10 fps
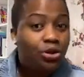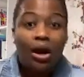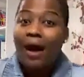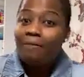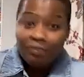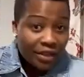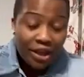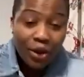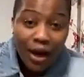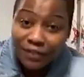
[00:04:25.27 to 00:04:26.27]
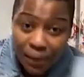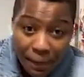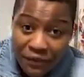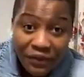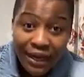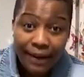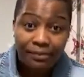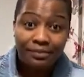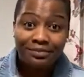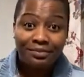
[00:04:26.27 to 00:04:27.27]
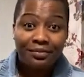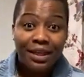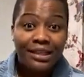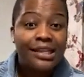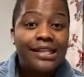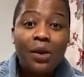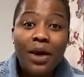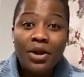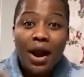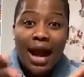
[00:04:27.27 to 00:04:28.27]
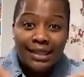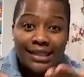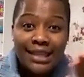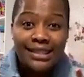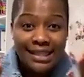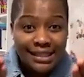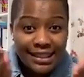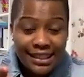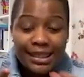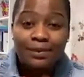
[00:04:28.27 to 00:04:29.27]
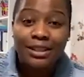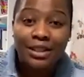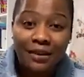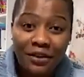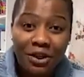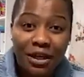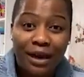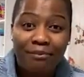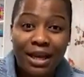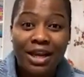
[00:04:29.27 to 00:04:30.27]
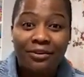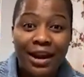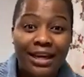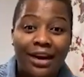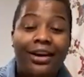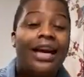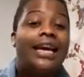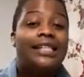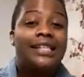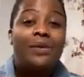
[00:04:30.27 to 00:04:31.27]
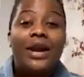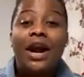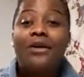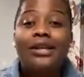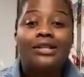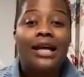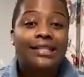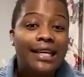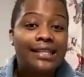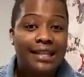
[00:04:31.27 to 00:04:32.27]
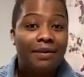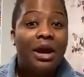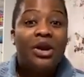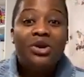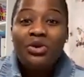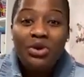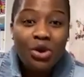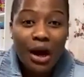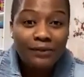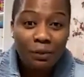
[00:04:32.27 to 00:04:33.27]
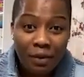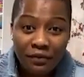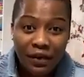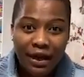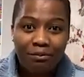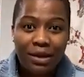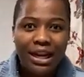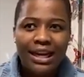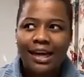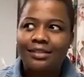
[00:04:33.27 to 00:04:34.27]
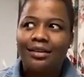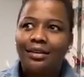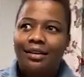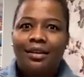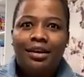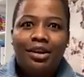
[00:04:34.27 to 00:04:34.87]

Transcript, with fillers: You don't have, you don't have to pay for them. The same way you are accessing this particular video that I'm making right now, the same way you are going to access them. You, you don't have to pay for them. Meaning that,